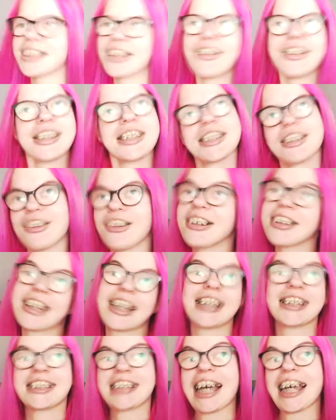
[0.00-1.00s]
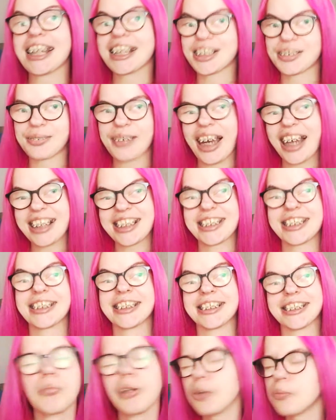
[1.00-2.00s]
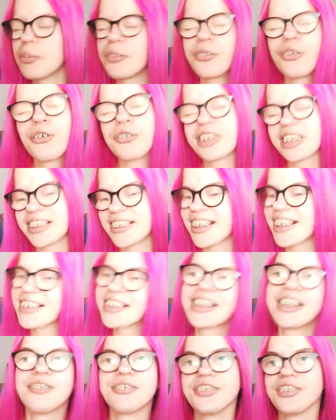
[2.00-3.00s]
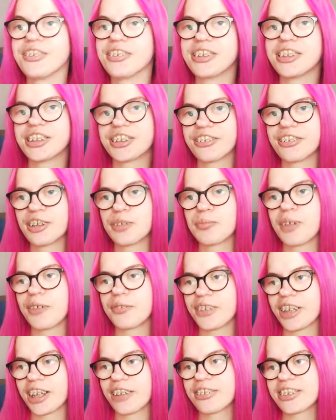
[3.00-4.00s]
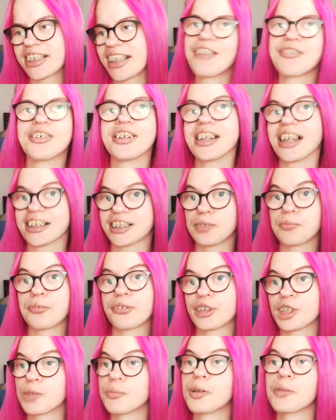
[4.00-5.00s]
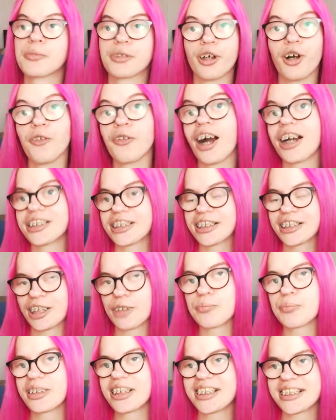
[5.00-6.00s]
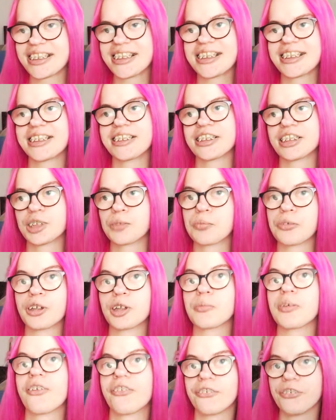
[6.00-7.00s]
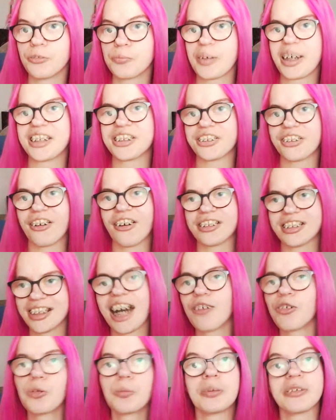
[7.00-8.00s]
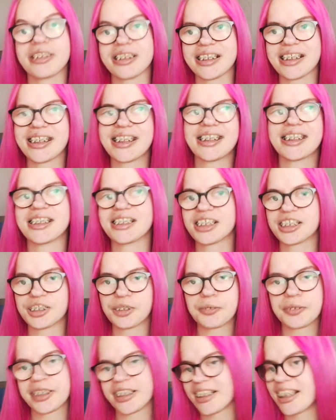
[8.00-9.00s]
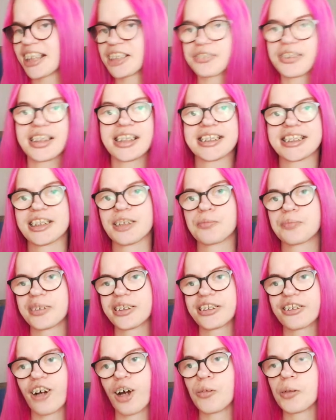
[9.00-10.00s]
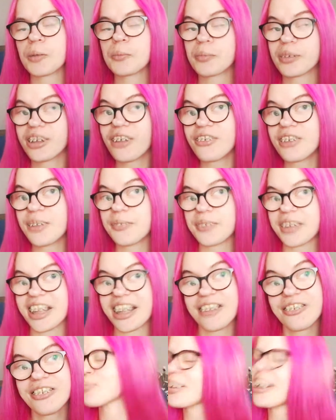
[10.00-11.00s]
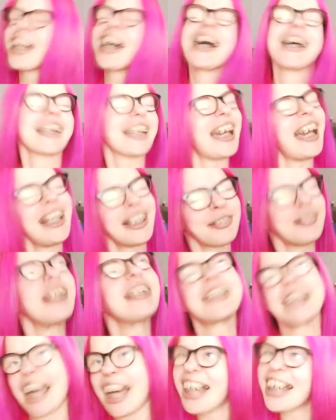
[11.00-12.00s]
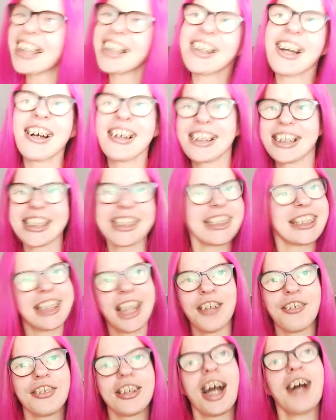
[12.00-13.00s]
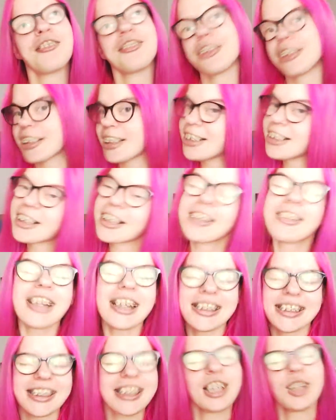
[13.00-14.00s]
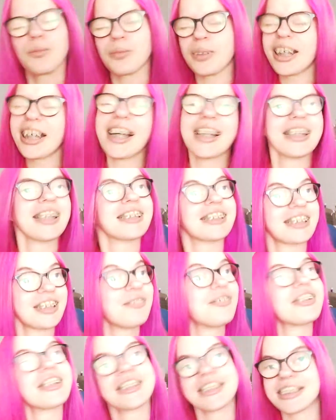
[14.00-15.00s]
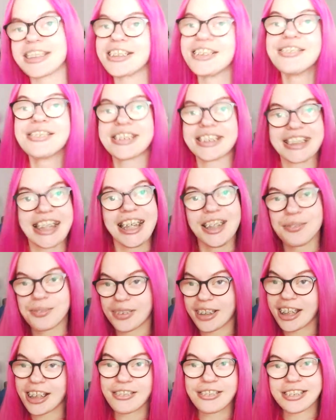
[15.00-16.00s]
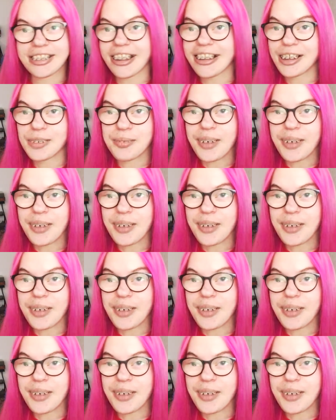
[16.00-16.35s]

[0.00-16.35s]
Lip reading: song is called Satisfaction. But before we start, if you're enjoying my videos, if you like supporting me beyond watching them, please consider supporting me through Patreon. I will put a link in the description as well as in the pinned comment below the video. But yeah, I can't wait any longer, so without further ado, let's get play and let's see what this new ZAYN video is all